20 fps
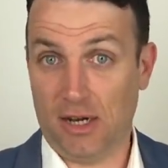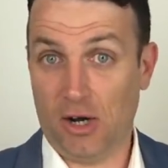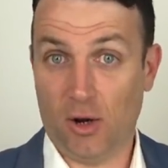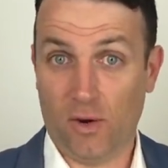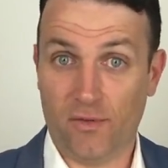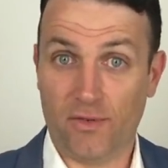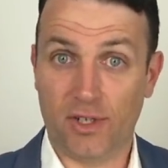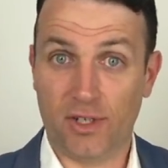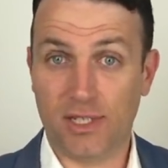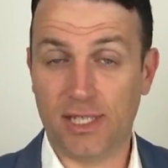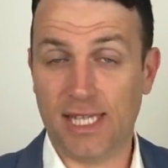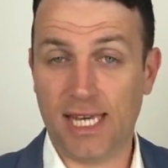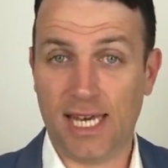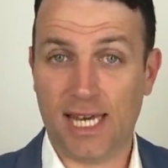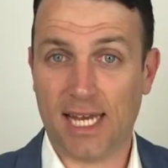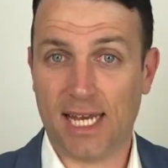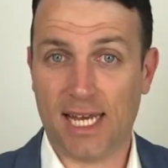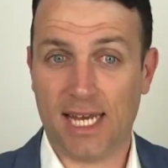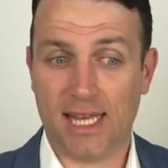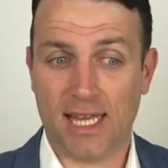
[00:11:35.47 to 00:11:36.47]
over a
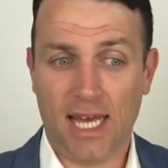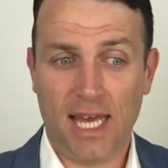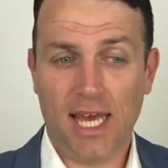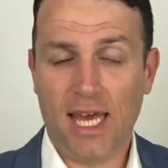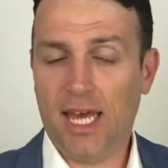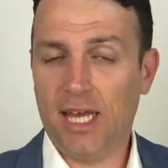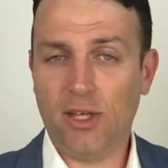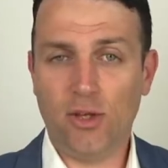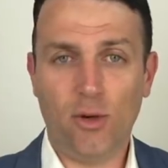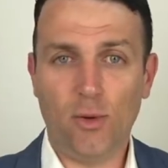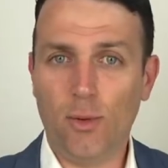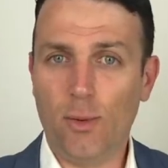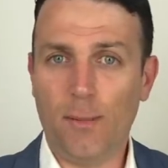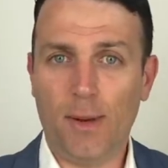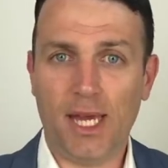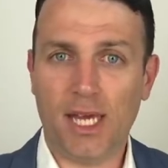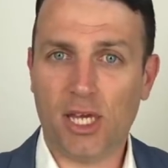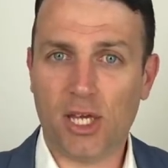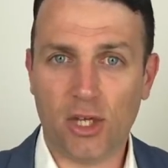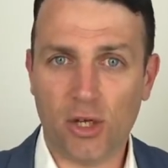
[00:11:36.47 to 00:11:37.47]
decade and you will
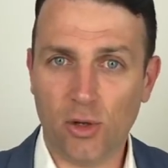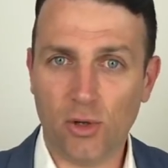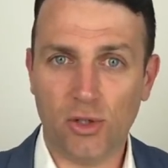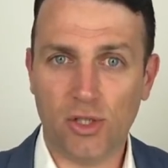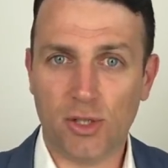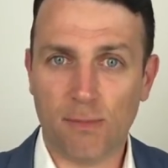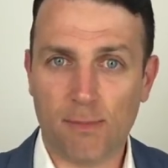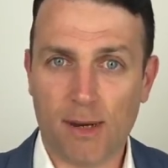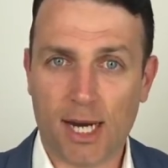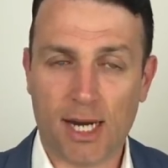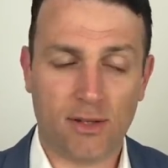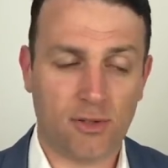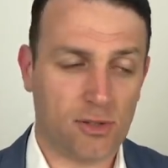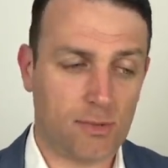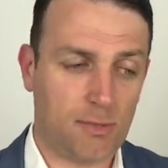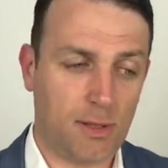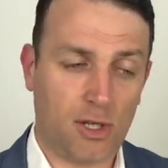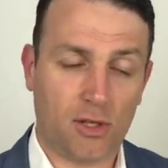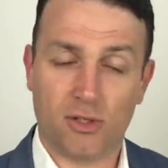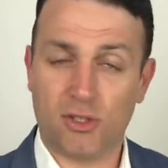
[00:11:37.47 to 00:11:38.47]
make huge
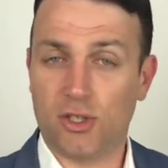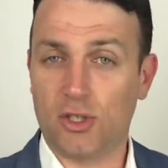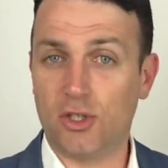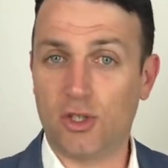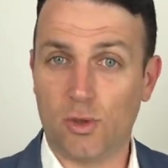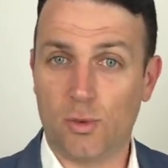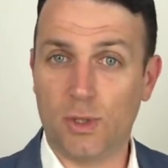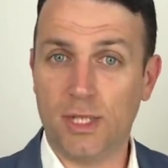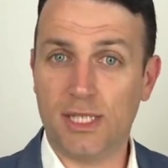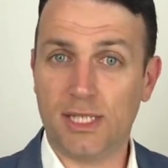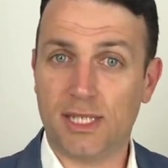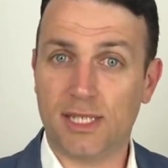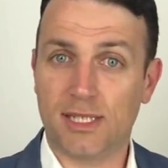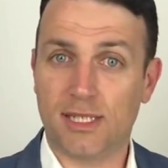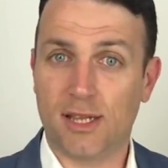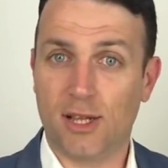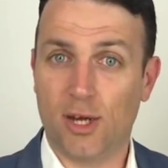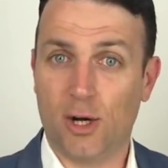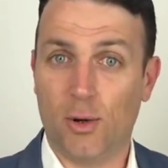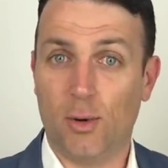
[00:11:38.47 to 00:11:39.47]
amounts because the risk
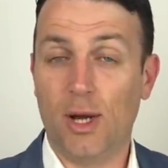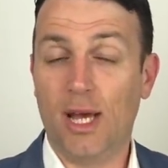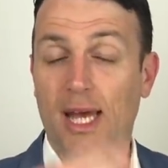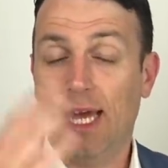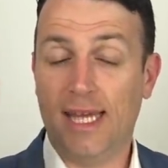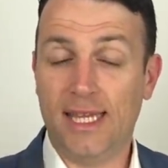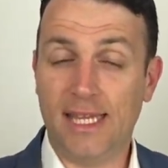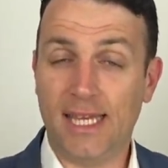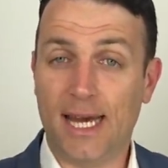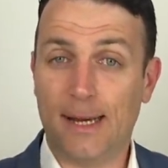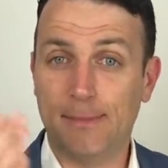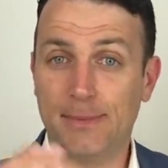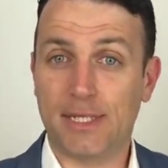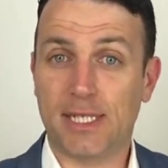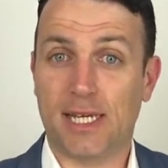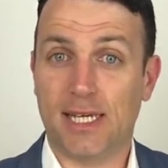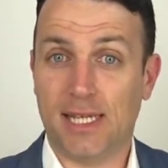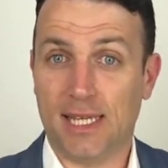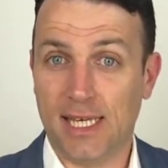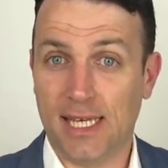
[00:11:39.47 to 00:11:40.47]
is low and the
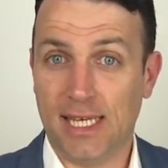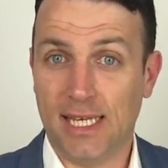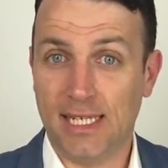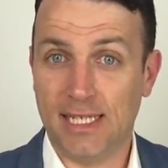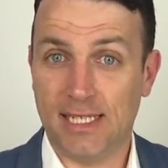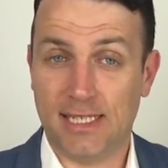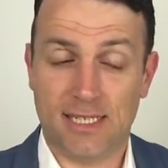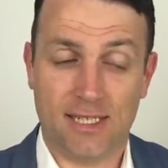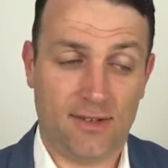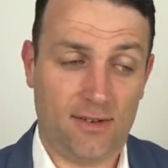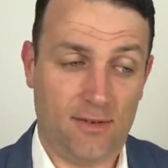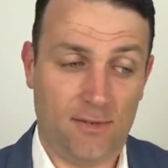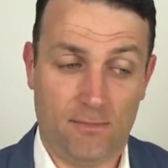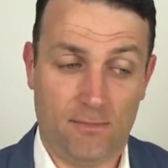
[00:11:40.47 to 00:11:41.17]
upside is